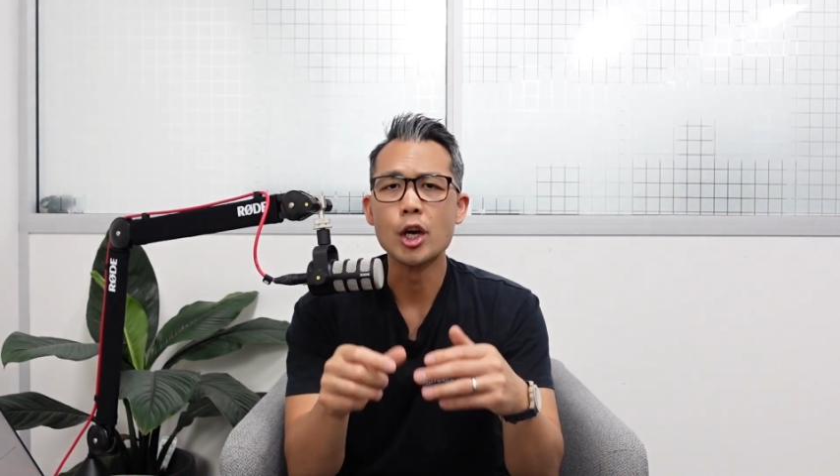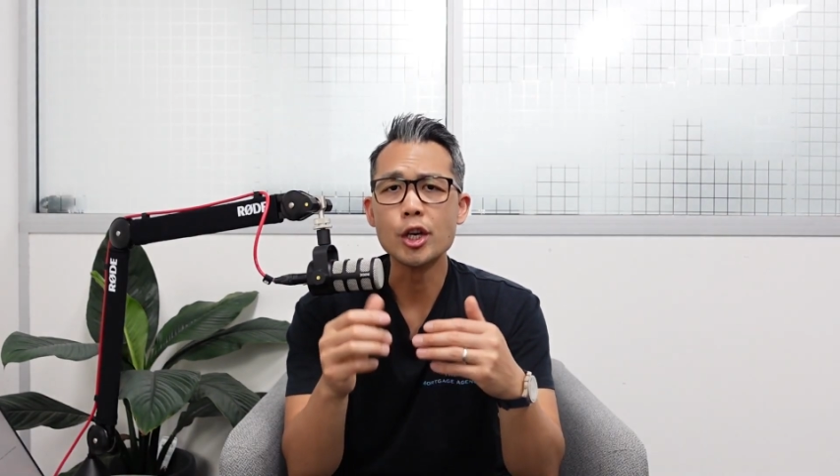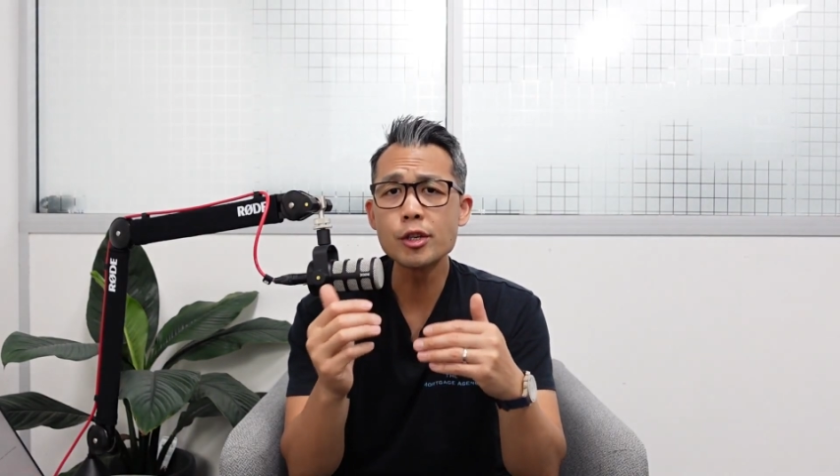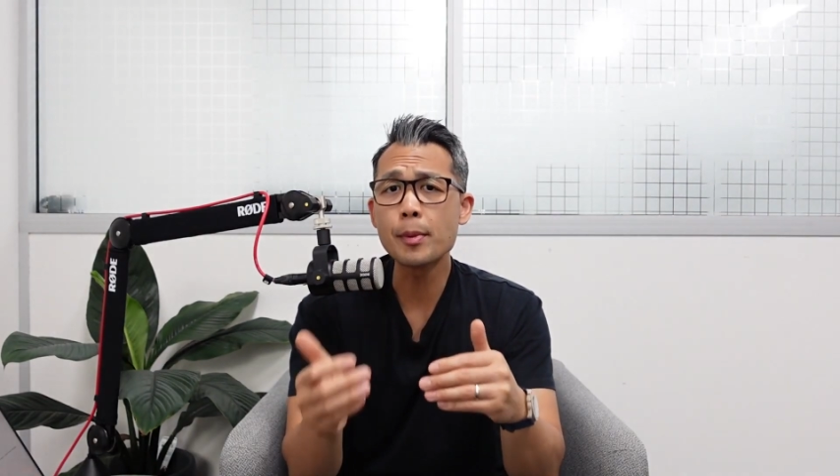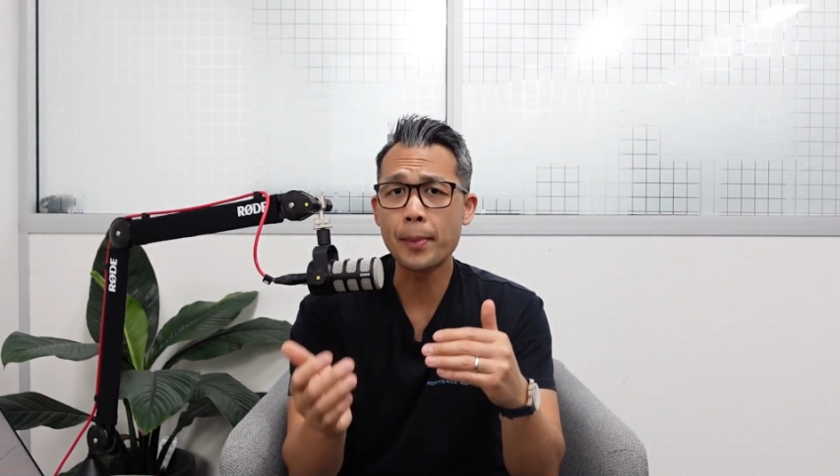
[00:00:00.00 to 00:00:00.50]

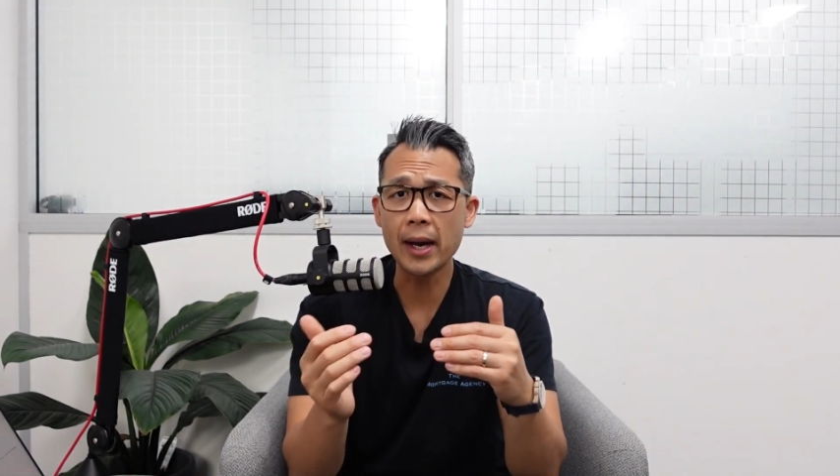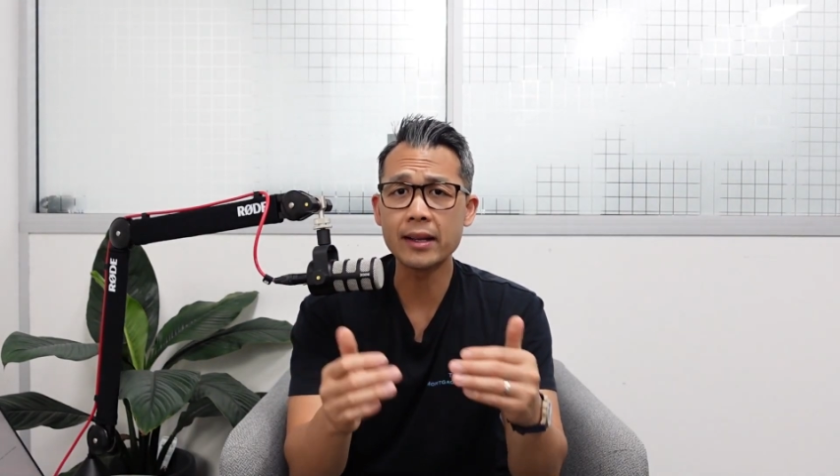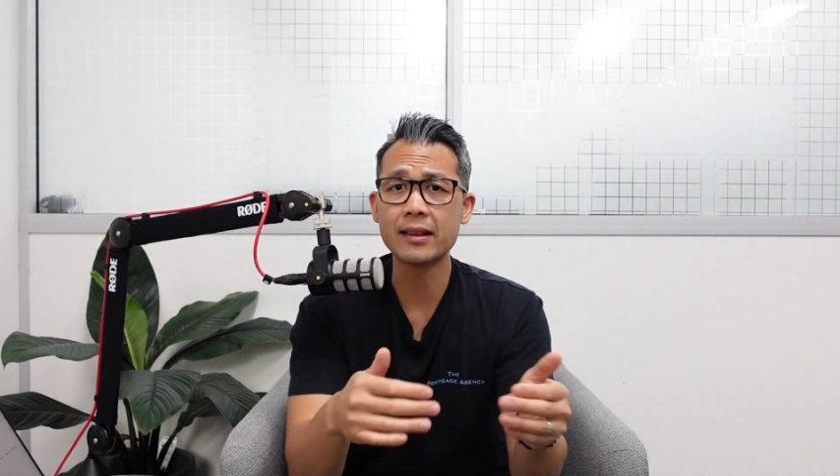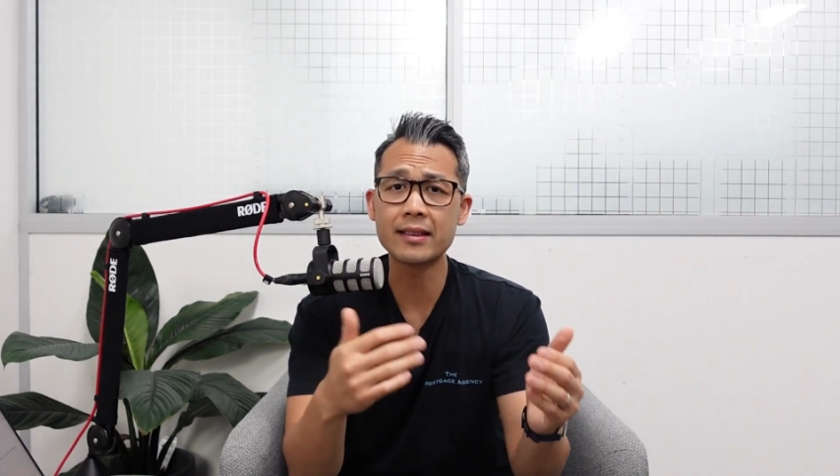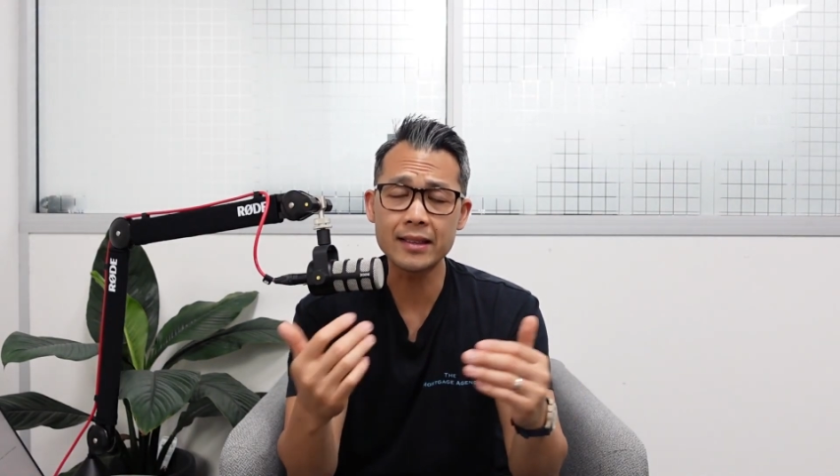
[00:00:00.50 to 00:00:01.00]
You should be
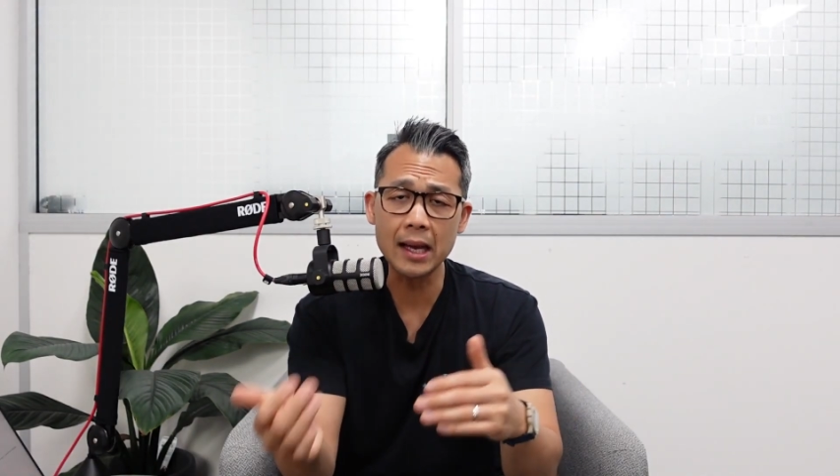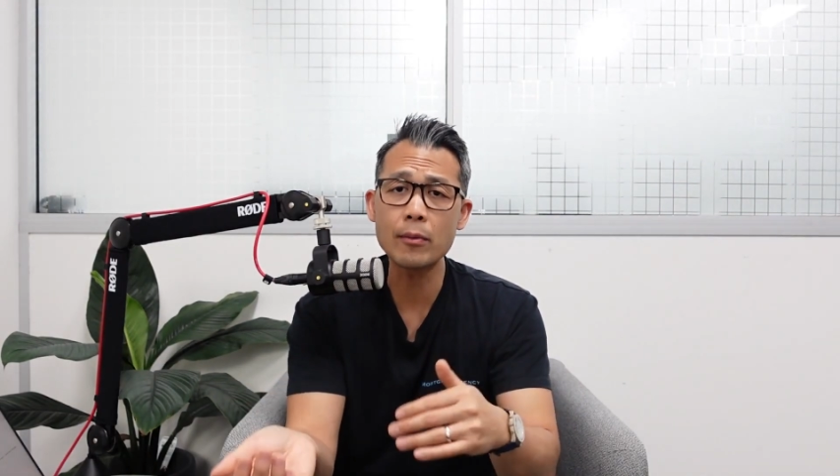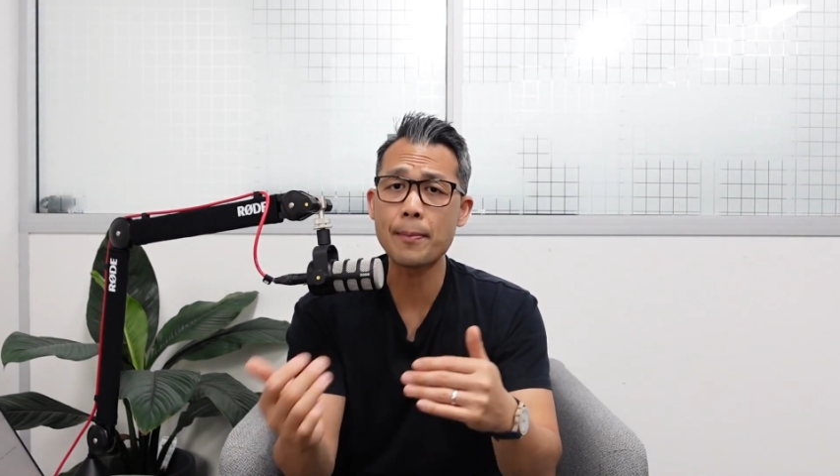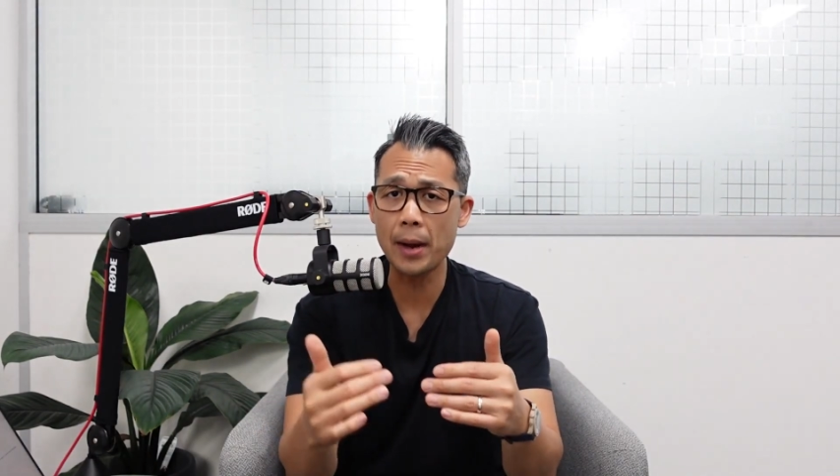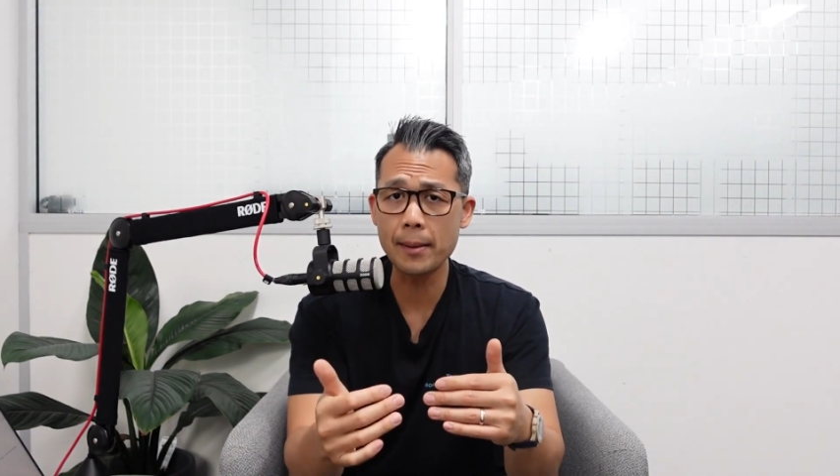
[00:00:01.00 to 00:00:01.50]
paying the same
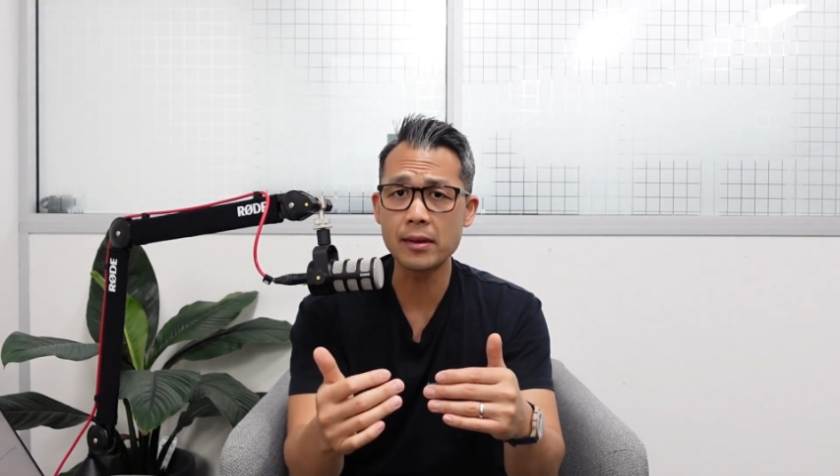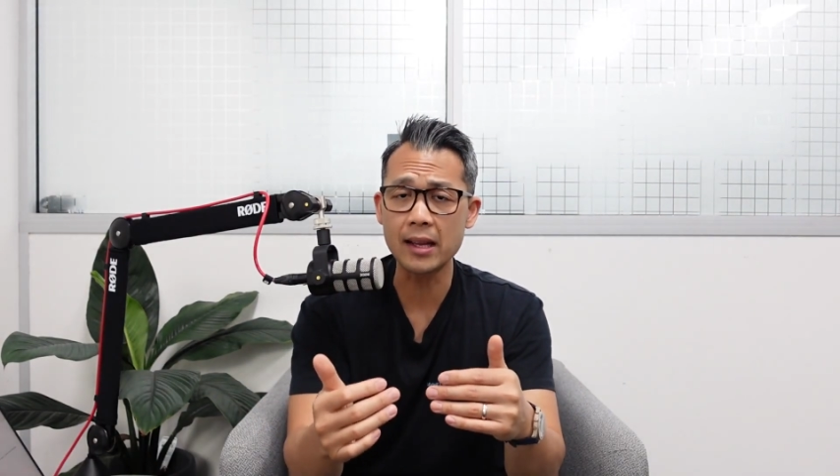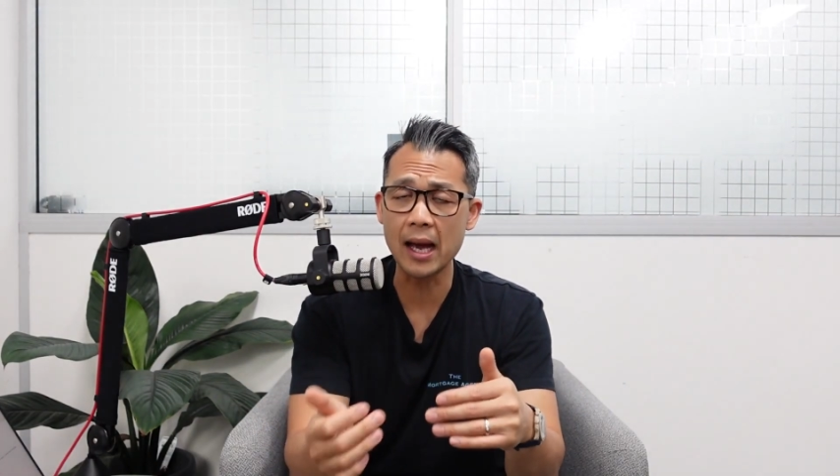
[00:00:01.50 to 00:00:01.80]
repayments